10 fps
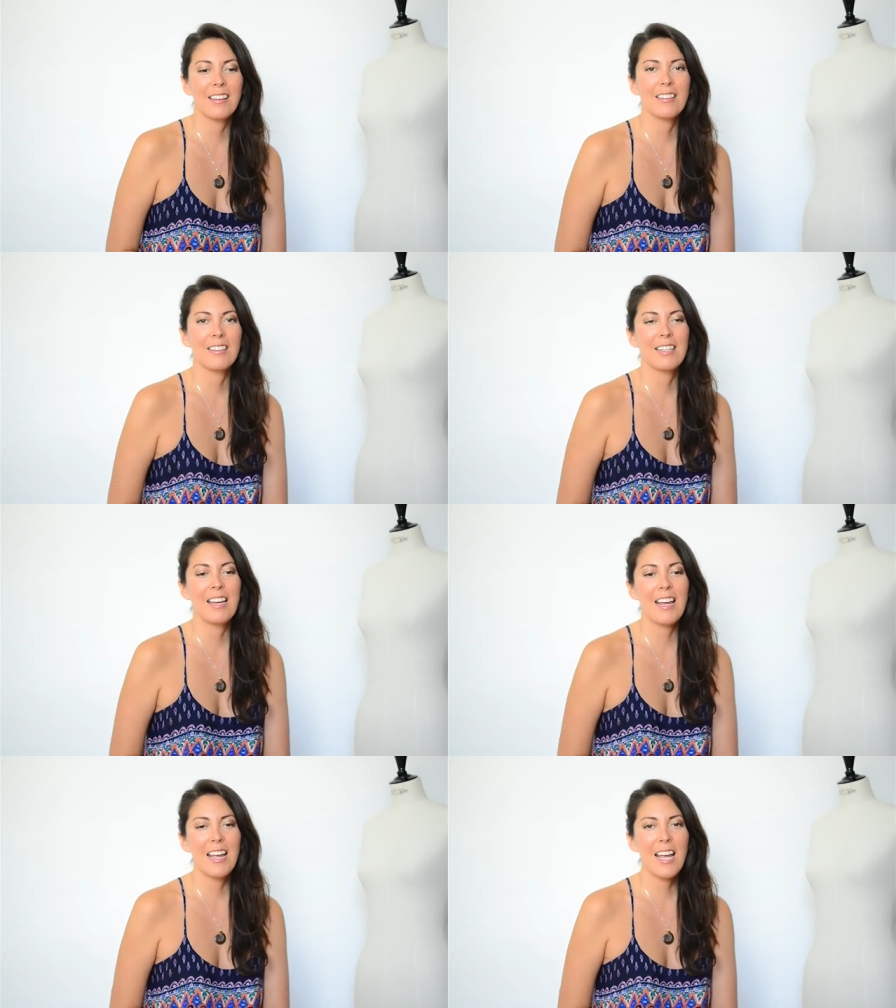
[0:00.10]

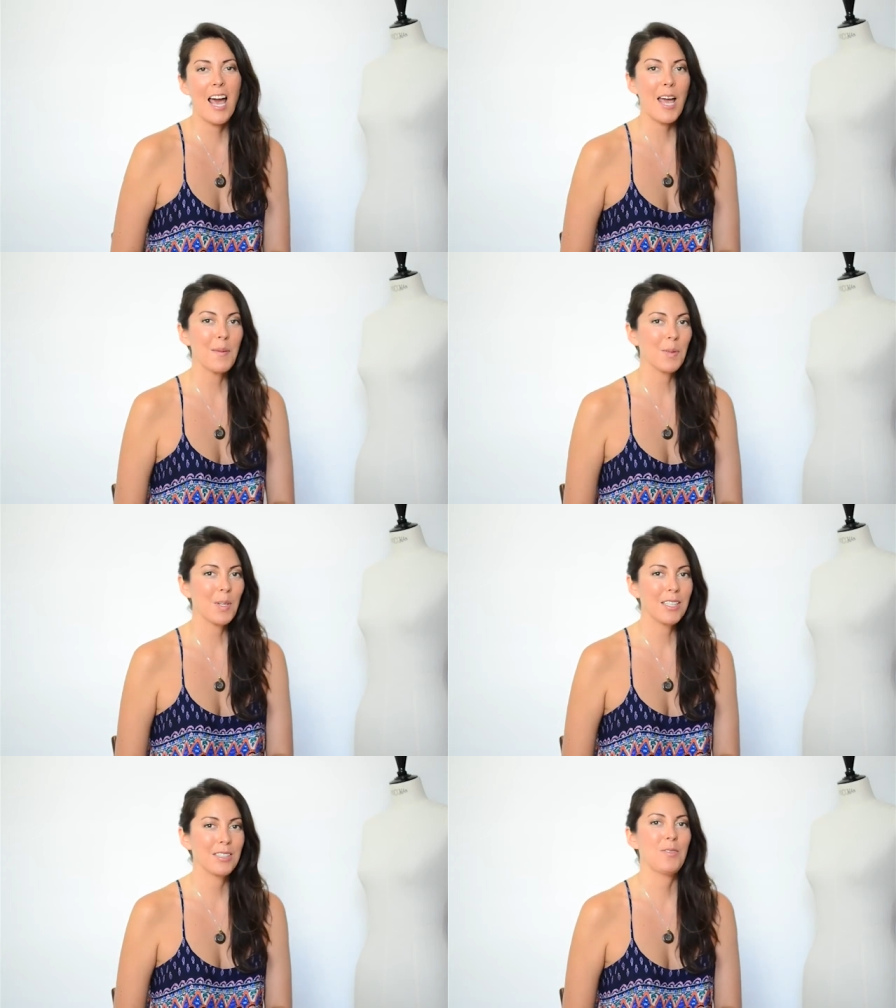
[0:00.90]
Today I'm
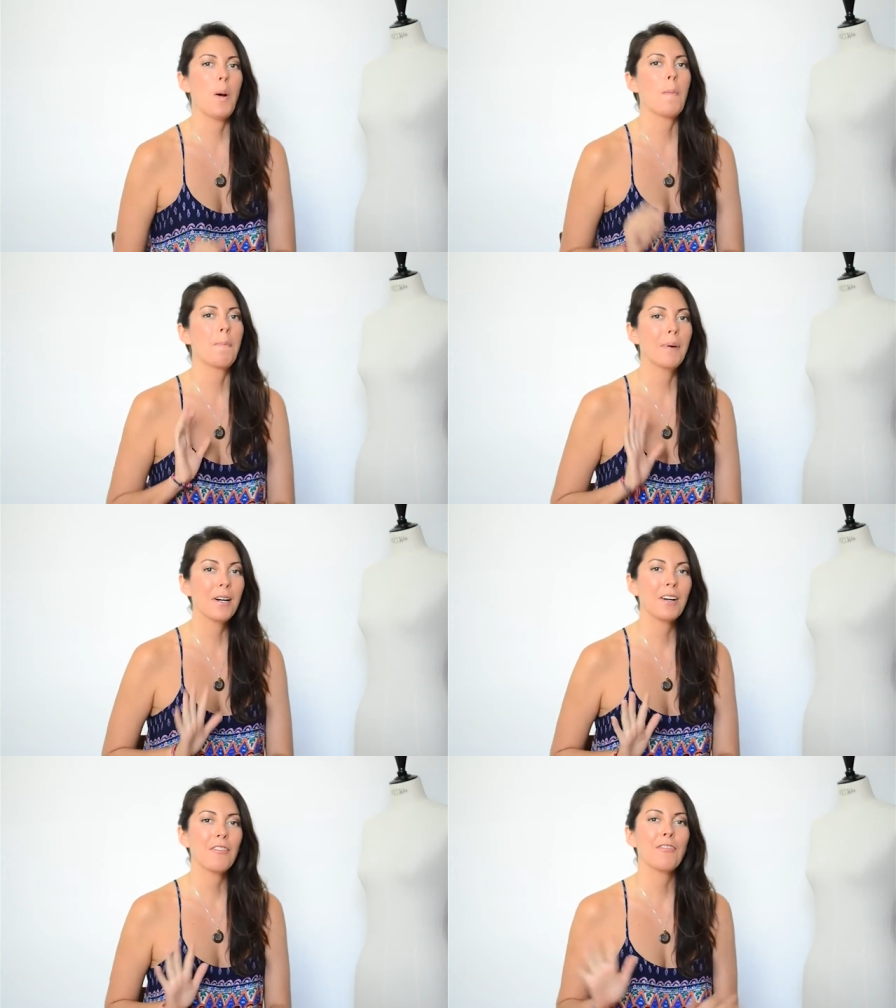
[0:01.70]
going to do a
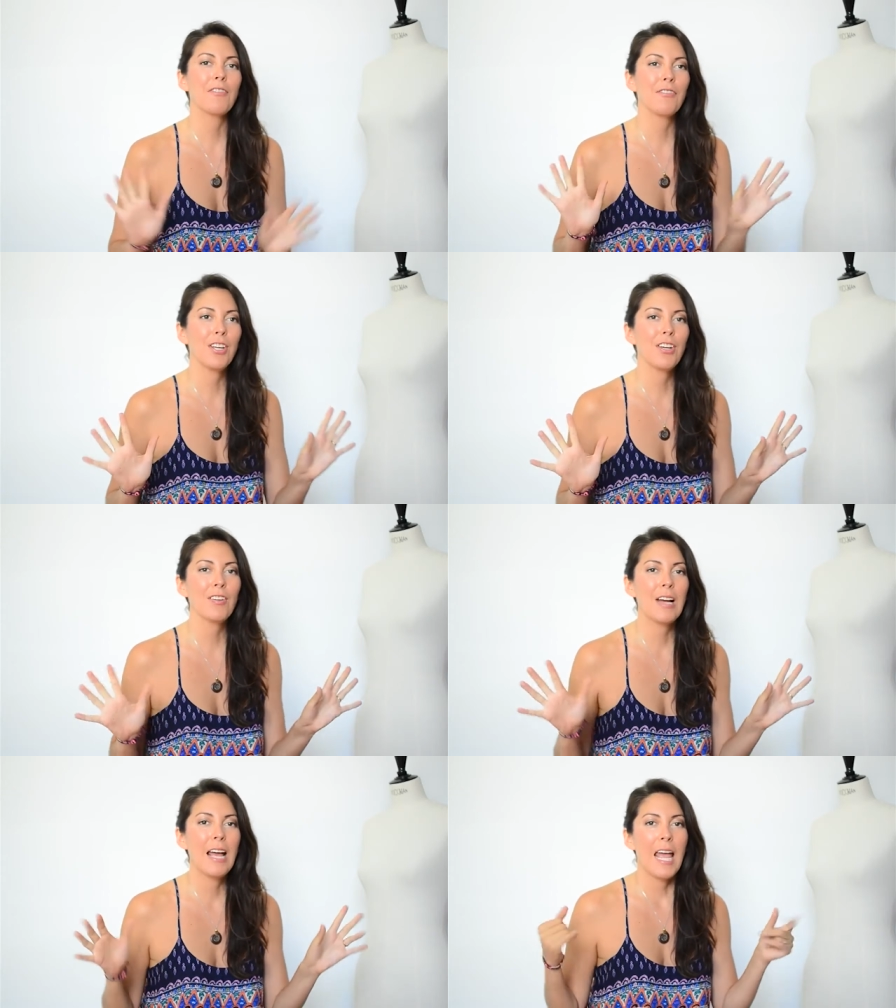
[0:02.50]
book review